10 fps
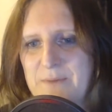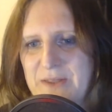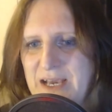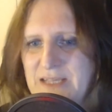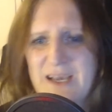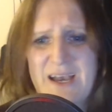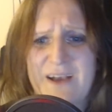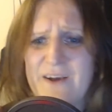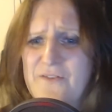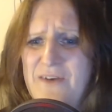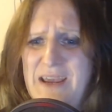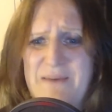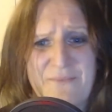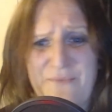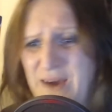But this, great,
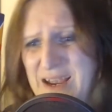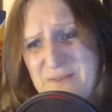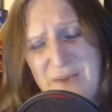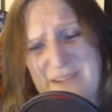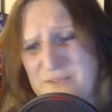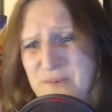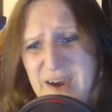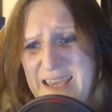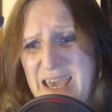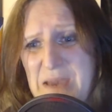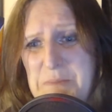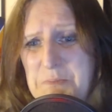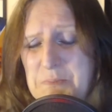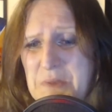fine. It's a fine game.